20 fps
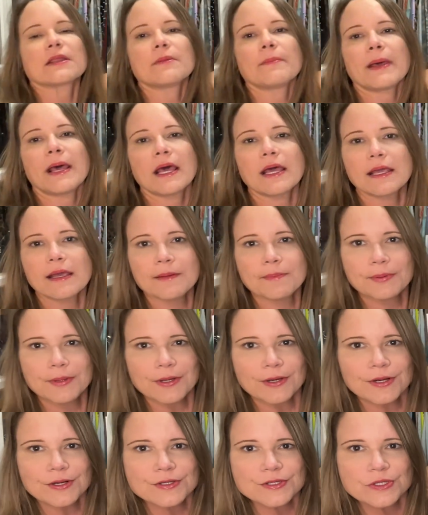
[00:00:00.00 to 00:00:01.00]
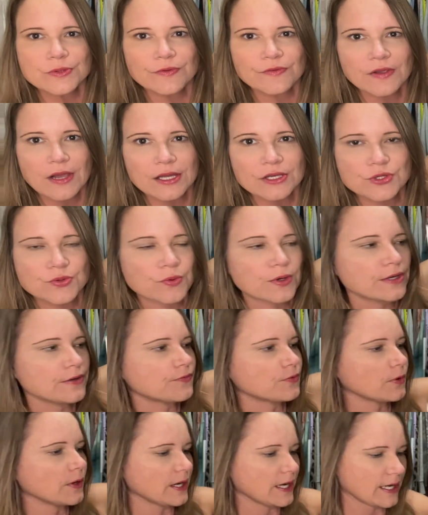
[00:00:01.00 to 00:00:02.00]
the bag up here. So we've got
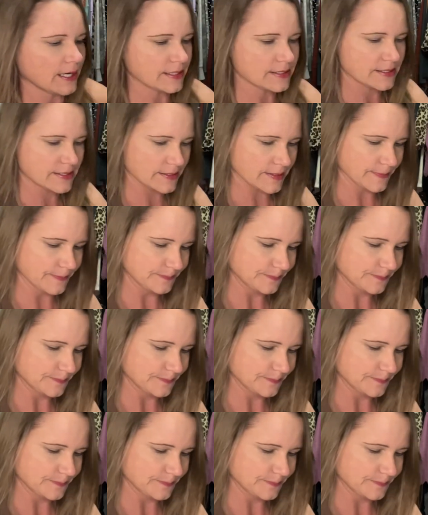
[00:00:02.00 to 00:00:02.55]
twenty-four S.